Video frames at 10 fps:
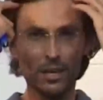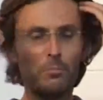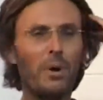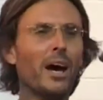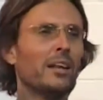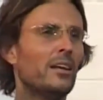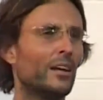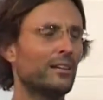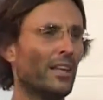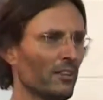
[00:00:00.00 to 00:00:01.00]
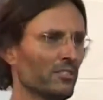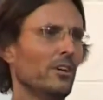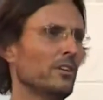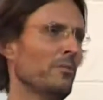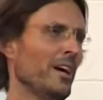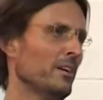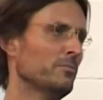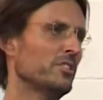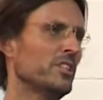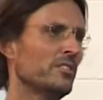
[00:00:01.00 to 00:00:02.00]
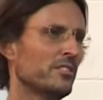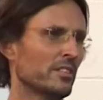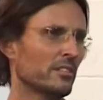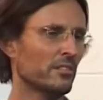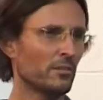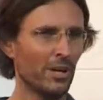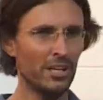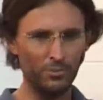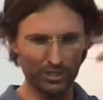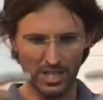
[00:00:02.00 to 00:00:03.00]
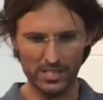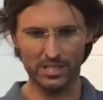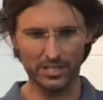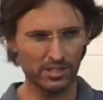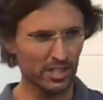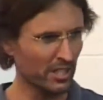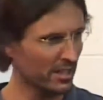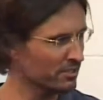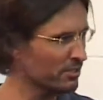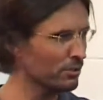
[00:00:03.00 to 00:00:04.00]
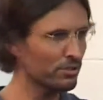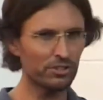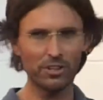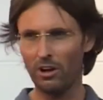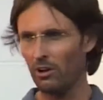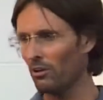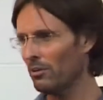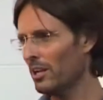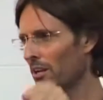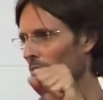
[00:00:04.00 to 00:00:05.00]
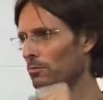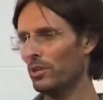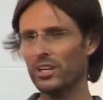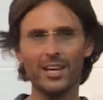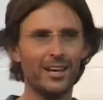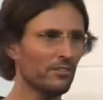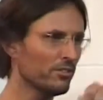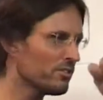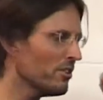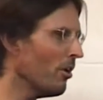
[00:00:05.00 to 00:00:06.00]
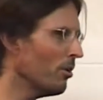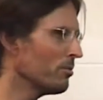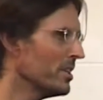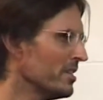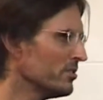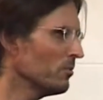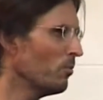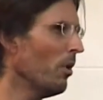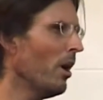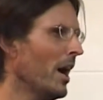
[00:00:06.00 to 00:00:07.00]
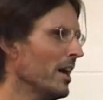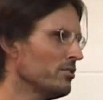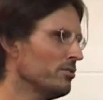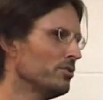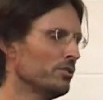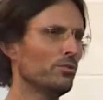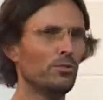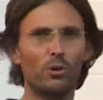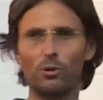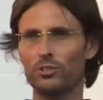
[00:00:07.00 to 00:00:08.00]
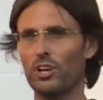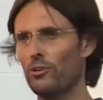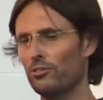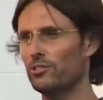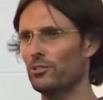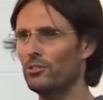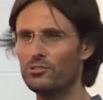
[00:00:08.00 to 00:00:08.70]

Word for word: but that's not the way I'm suggesting. The way I'm suggesting is connect to your soul, work out the sole reason why you do or don't do